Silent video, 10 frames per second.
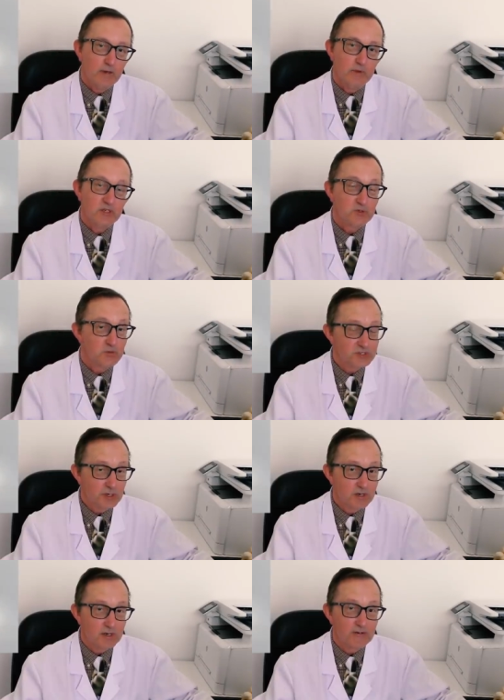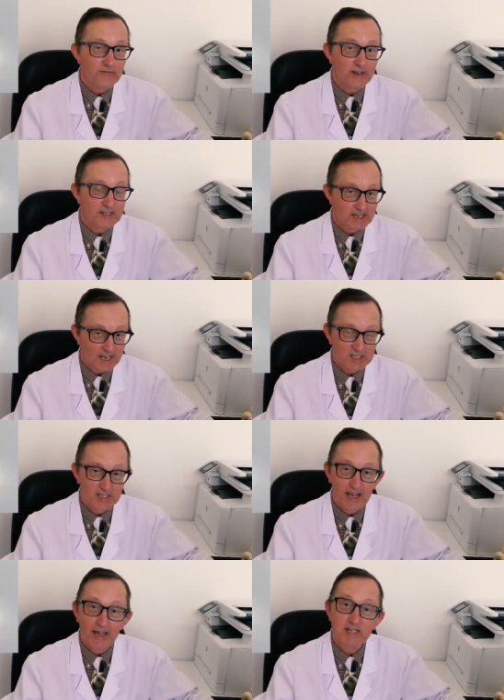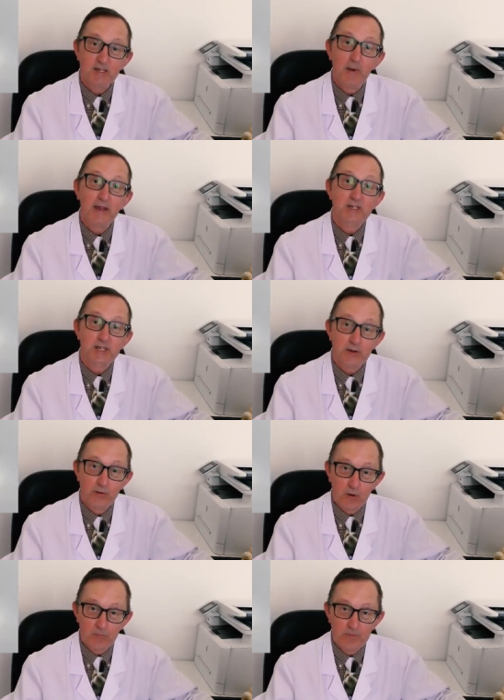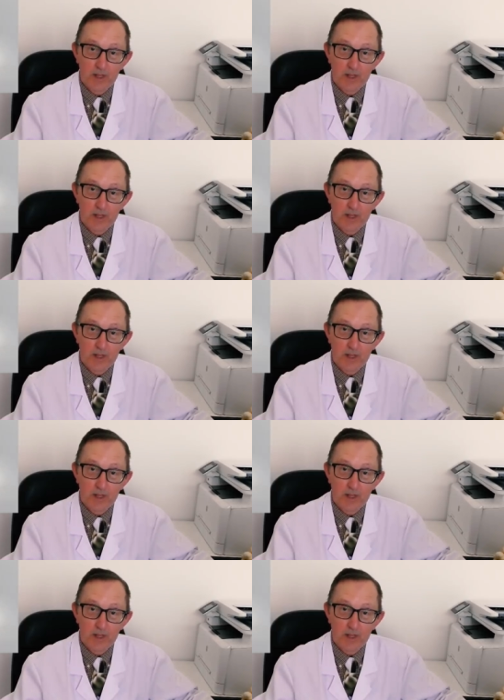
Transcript: but it's also a fantastic antibacterial.